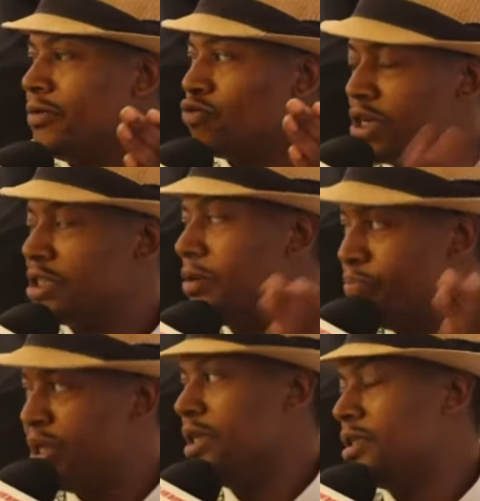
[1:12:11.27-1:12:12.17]
RZA
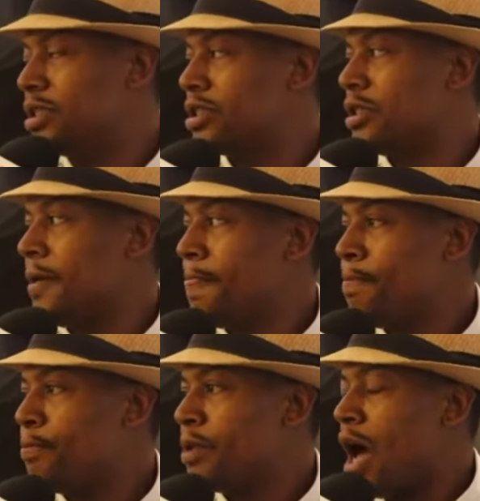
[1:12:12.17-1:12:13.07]
beats.
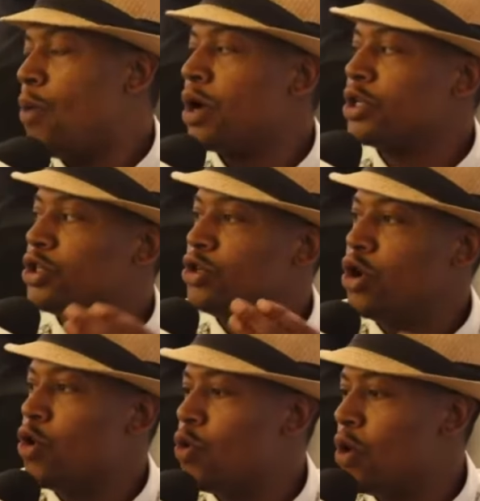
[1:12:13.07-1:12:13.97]
I wanted to
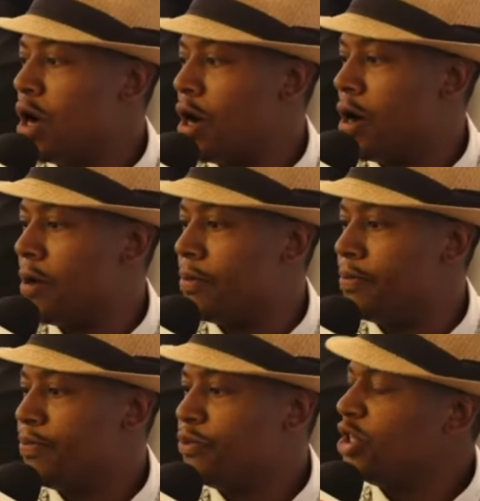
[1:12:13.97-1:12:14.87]
know,
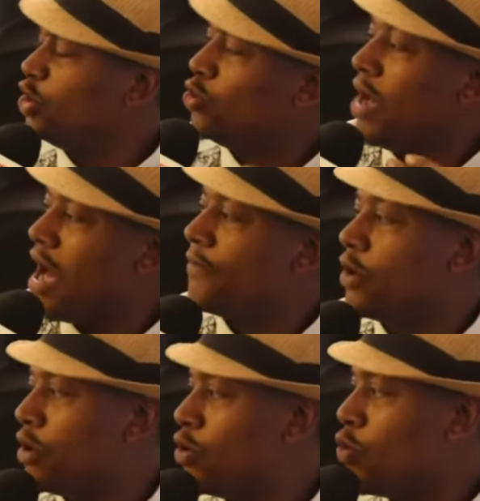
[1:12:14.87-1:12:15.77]
um, did you
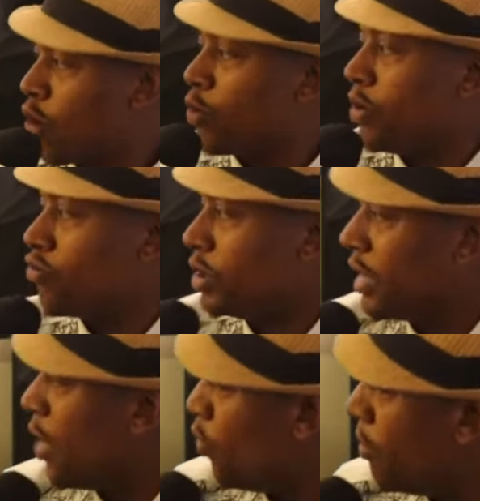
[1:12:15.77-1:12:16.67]
ever work with
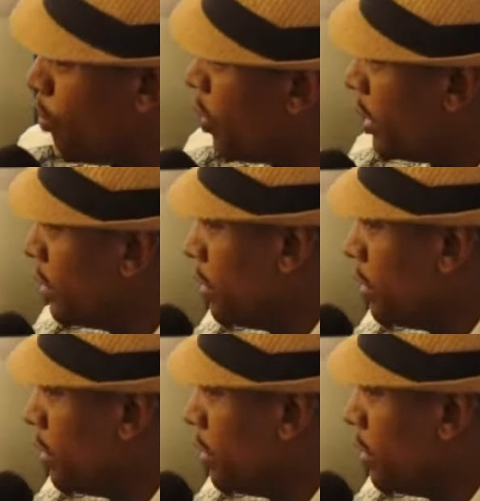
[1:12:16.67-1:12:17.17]
RZA at one point?